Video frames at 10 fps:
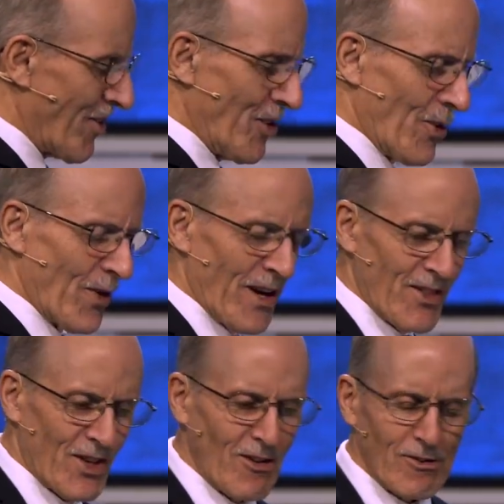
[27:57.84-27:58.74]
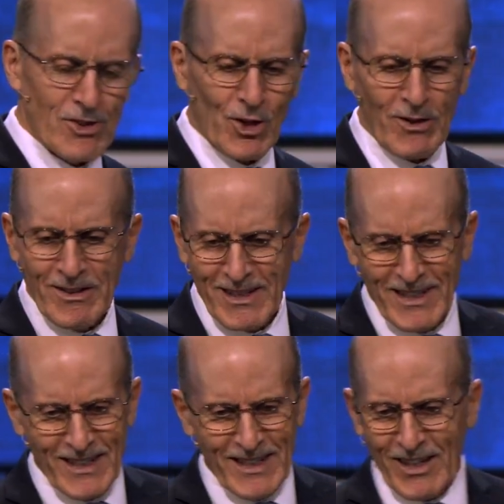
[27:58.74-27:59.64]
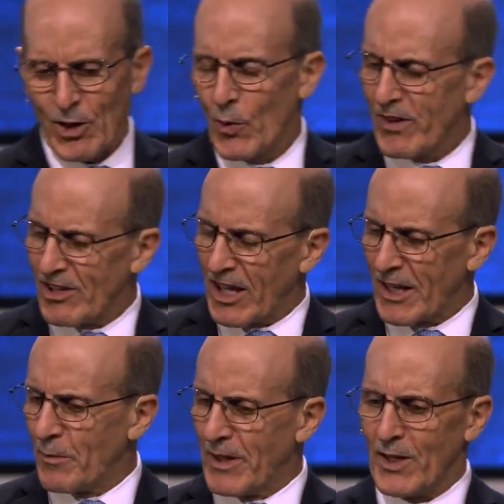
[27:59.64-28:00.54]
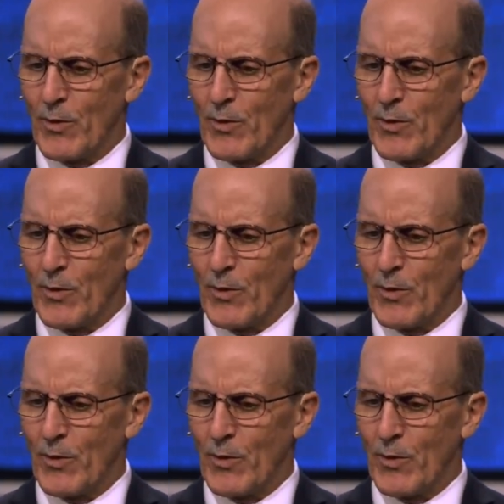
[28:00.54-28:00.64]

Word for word: us you know, the culture is always telling men